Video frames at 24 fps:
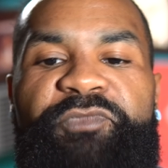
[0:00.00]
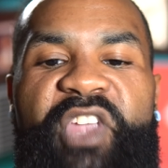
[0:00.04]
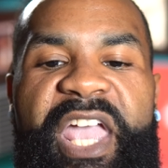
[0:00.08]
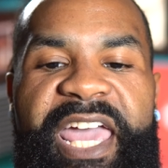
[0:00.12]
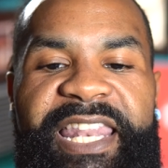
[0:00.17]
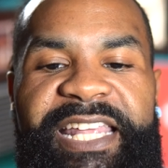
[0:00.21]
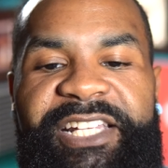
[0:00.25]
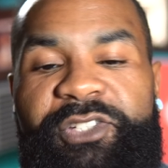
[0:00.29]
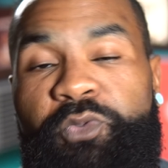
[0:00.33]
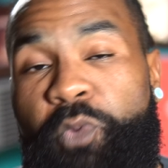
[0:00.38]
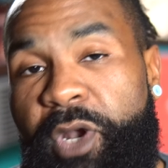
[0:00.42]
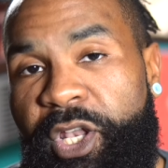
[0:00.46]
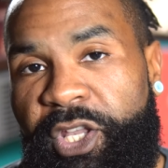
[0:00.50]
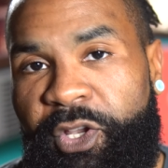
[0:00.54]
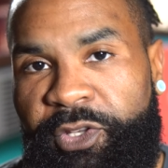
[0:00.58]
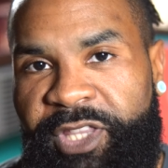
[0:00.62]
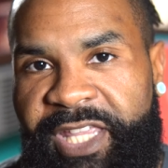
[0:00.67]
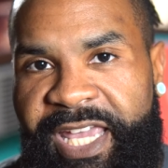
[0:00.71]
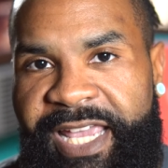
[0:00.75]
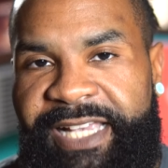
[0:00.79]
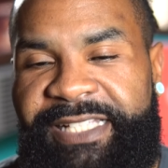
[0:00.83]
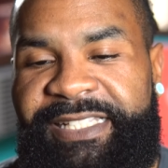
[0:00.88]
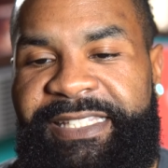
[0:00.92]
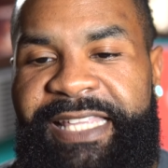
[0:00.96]
And it's one of the
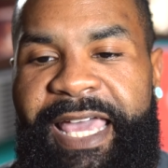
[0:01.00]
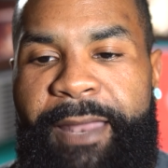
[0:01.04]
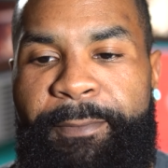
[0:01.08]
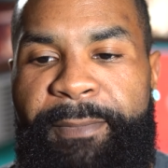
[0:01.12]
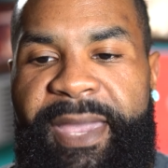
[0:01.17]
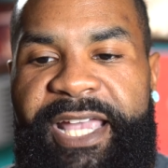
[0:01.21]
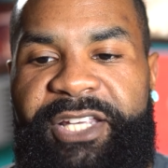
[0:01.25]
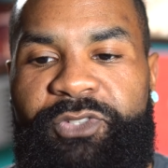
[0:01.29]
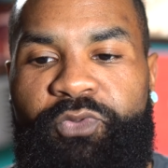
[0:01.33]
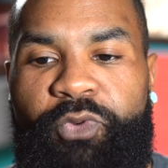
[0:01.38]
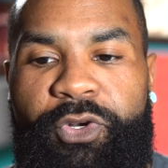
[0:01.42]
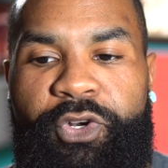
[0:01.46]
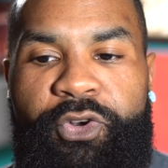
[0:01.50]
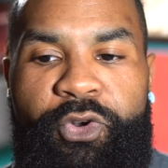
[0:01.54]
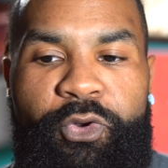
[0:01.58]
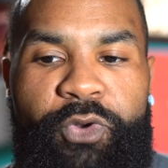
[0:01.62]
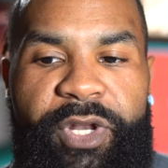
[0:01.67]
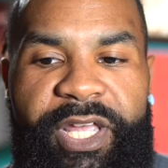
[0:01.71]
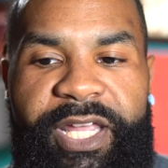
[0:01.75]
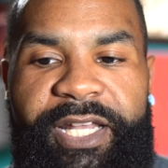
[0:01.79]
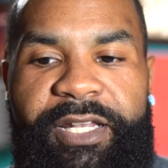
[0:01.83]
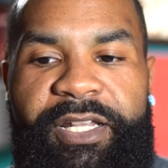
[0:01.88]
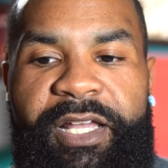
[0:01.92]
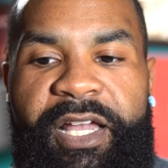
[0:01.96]
things that makes
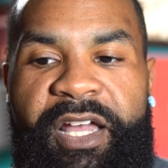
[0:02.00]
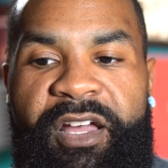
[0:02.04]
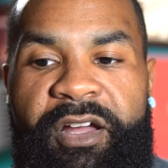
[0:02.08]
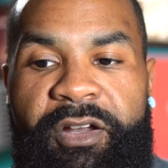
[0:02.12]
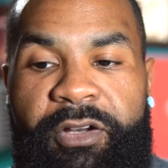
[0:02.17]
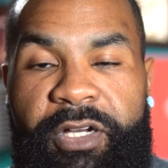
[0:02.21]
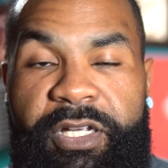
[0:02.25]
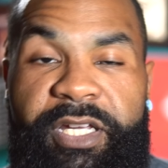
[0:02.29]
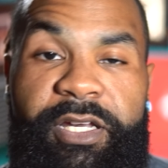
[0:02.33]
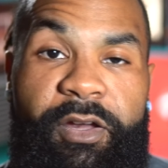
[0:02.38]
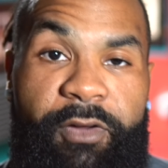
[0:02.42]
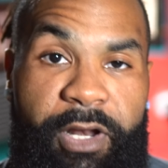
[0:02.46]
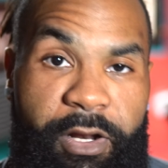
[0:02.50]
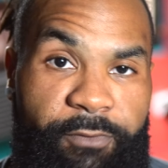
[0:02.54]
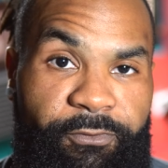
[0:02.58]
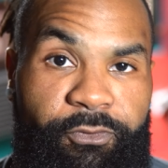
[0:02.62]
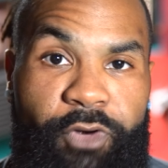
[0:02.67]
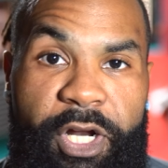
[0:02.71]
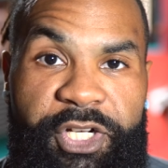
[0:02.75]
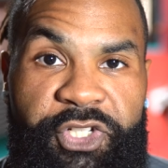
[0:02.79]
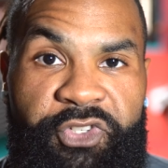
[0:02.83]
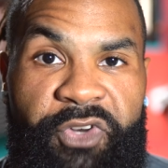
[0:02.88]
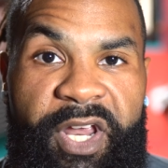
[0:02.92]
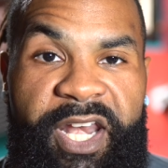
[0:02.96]
recruiting kind of
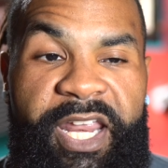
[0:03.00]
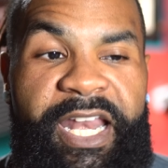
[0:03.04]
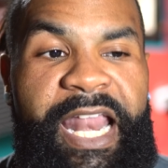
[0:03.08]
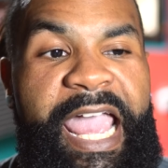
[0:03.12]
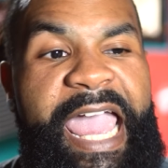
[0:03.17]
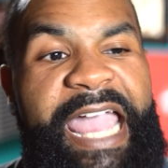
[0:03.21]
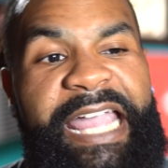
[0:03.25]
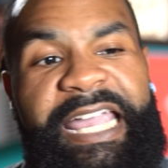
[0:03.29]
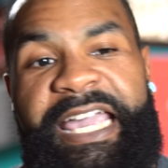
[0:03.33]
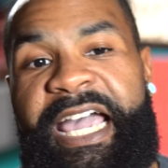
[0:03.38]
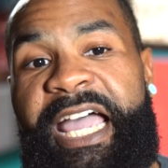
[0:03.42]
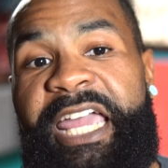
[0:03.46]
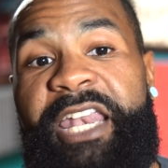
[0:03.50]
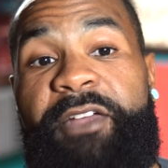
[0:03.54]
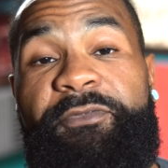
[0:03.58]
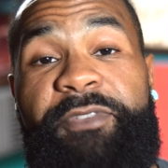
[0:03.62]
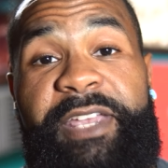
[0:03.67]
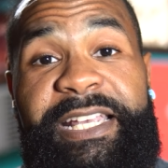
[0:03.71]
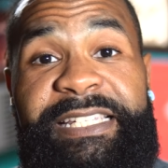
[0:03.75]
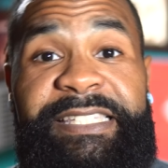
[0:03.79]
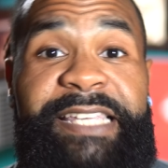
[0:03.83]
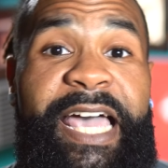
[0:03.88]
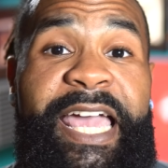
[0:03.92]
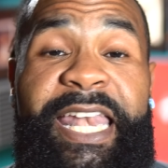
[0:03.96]
frustrating and kind of
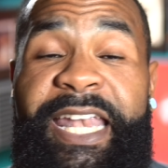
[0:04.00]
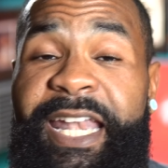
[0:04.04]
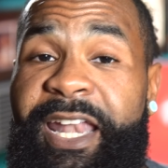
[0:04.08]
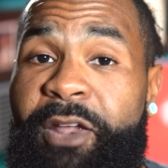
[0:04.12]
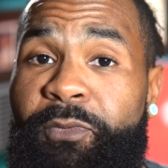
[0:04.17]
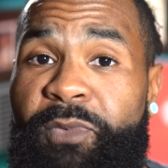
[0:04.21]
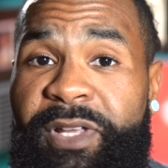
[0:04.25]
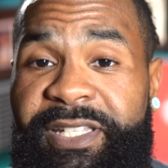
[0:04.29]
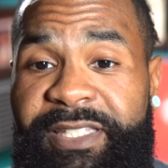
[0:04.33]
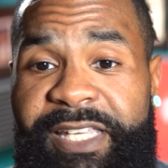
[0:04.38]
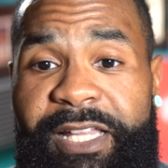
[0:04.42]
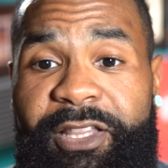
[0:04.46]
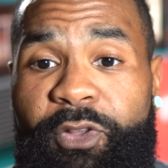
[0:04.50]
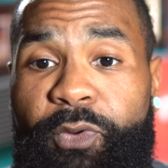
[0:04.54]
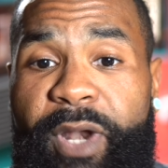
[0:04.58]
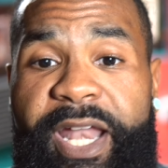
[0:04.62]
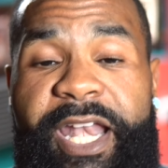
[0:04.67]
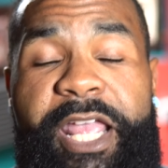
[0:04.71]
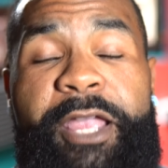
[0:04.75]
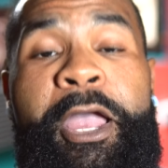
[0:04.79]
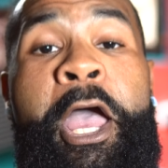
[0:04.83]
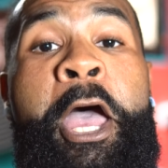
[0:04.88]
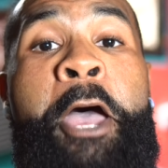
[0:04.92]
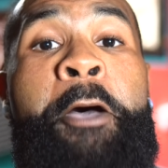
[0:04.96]
exciting and
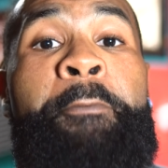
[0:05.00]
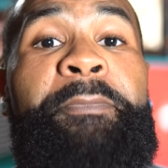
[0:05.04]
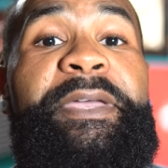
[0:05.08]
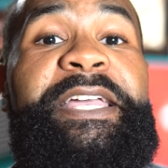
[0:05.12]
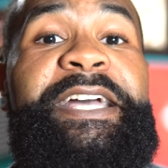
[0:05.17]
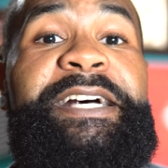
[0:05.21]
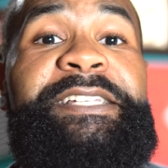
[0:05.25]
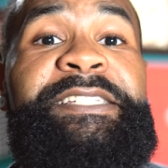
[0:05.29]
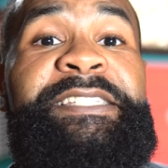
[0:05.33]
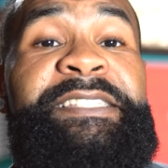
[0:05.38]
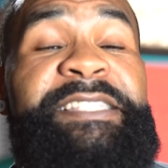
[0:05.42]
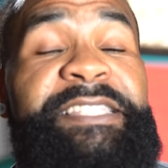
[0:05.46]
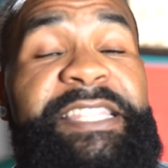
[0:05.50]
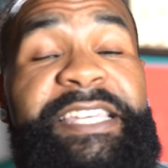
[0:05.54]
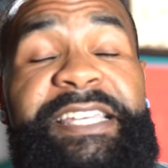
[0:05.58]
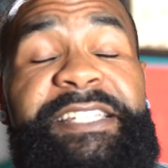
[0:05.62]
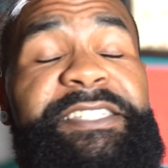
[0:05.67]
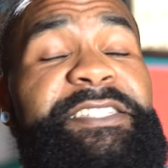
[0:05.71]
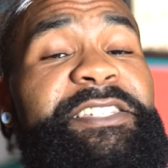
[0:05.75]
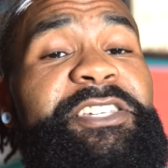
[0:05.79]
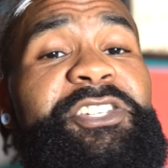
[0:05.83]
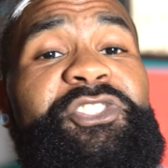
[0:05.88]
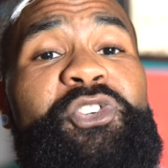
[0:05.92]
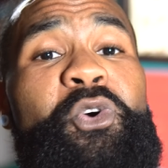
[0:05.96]
exhilarating, because
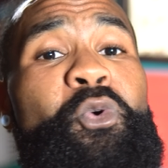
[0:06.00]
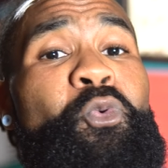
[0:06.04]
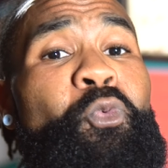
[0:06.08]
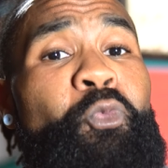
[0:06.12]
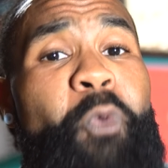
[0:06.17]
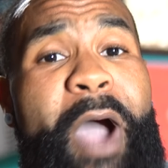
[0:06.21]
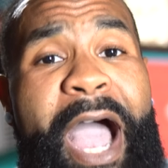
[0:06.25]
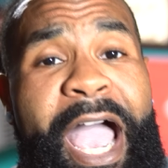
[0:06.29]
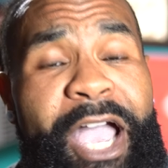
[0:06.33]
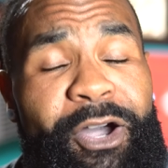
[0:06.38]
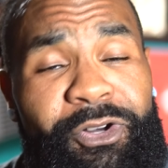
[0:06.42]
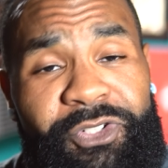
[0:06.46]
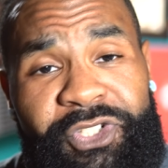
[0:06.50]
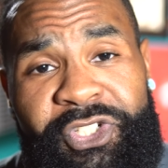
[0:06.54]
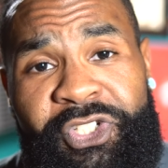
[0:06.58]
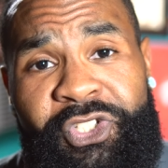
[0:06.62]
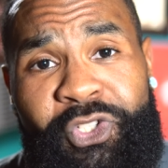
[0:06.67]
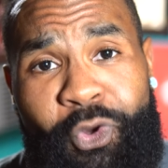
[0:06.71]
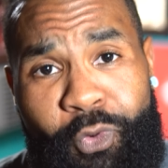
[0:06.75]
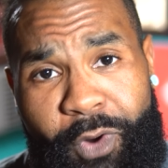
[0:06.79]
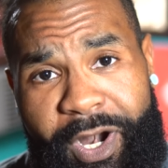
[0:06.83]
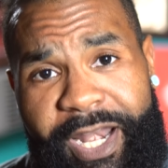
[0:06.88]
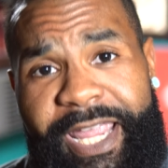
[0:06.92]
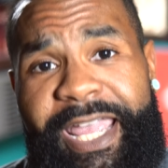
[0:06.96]
this is a wild
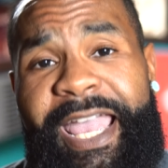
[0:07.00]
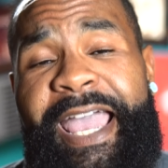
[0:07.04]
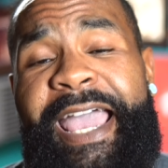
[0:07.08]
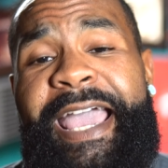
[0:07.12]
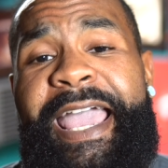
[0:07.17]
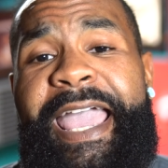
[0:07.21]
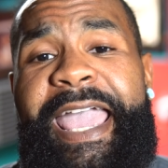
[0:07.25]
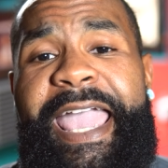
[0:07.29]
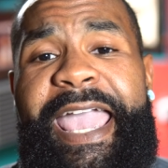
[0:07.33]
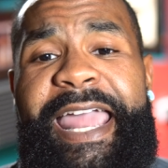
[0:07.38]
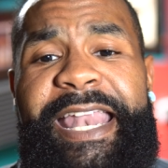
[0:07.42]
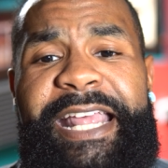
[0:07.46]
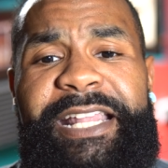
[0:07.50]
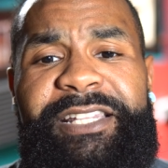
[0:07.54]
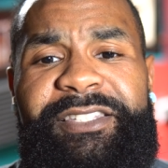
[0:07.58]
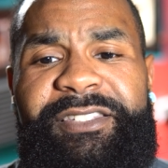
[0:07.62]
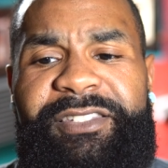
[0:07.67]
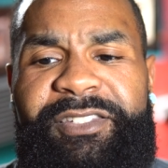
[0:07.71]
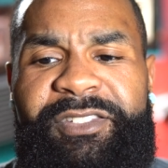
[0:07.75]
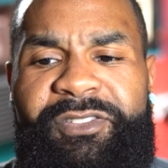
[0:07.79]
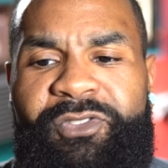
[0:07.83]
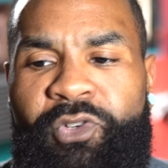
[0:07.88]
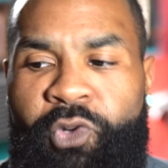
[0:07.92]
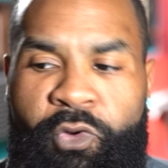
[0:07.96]
story, and
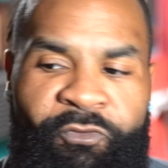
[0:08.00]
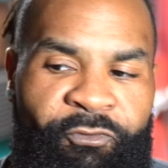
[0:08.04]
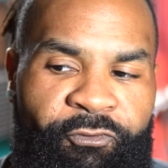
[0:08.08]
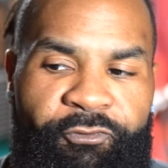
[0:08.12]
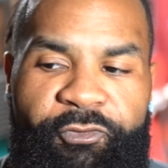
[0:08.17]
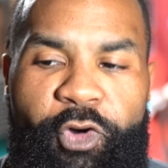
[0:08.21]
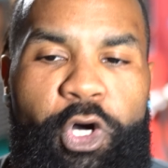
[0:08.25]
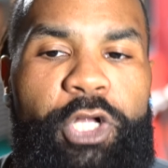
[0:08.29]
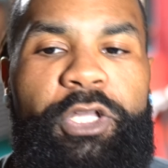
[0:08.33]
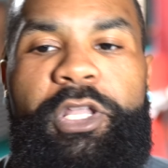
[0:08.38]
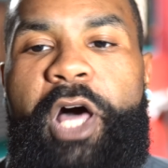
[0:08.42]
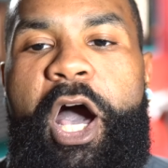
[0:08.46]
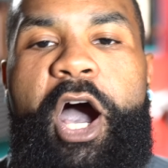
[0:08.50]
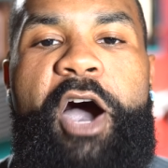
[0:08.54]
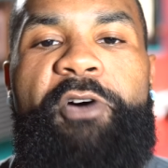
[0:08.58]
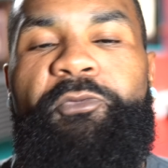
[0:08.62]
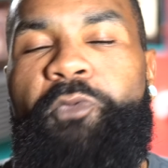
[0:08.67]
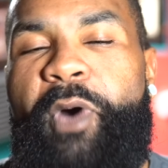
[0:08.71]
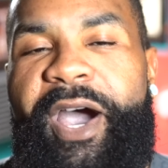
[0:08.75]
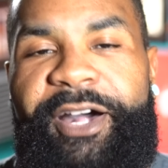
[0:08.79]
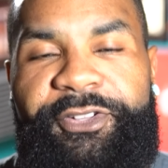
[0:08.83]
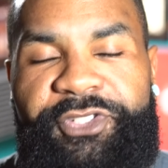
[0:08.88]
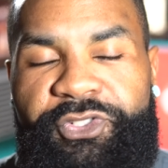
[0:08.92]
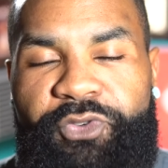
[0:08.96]
it's full of
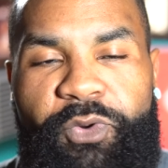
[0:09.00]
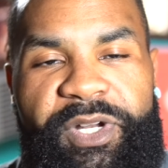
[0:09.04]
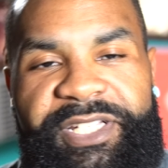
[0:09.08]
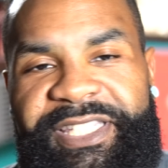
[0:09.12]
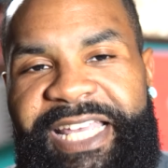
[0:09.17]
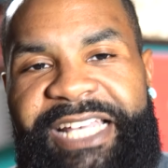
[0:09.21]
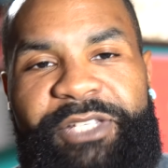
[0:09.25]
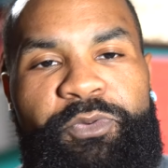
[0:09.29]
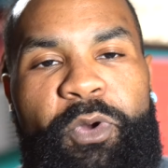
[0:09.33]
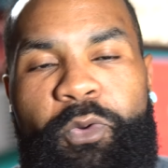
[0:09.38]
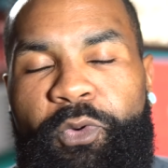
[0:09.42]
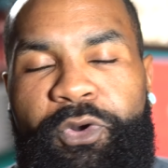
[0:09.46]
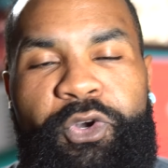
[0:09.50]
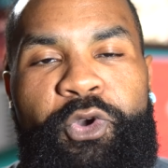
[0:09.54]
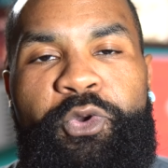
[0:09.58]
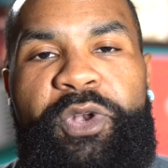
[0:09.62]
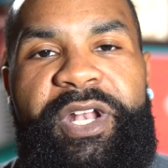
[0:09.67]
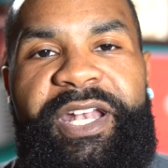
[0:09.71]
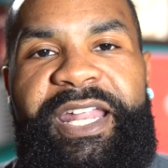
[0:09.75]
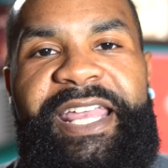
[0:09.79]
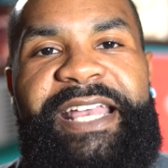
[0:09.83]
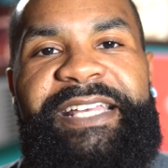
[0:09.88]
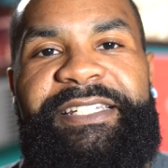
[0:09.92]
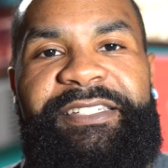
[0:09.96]
wild stories. That's what
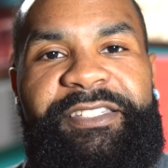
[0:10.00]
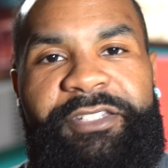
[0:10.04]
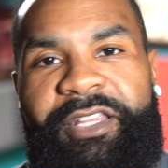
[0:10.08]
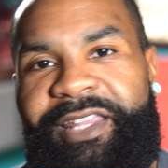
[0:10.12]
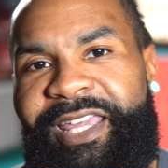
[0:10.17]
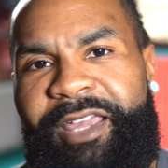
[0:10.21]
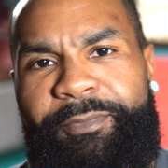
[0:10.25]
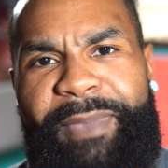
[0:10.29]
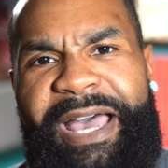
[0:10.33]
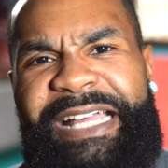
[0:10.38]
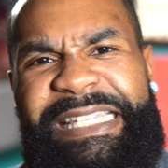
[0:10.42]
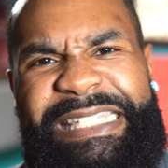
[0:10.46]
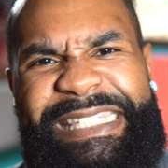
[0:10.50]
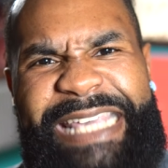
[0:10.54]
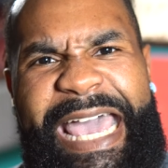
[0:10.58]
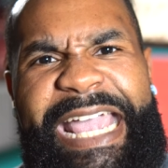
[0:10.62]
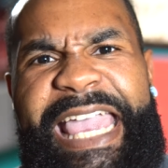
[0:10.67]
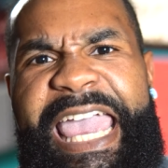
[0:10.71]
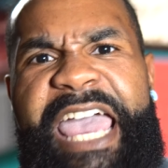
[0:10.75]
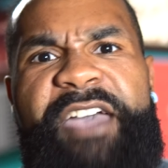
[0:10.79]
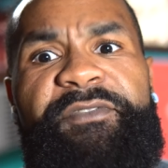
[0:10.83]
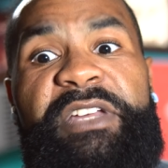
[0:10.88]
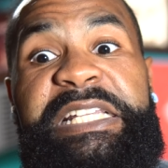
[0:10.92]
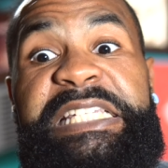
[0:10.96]
recruiting is. Think about Zach
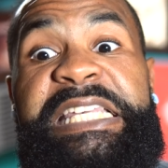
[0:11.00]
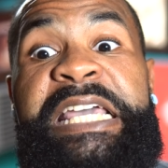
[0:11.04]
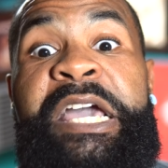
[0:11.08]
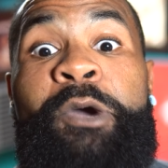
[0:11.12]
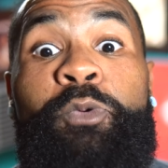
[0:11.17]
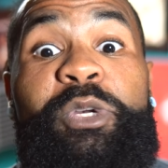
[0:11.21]
Evans.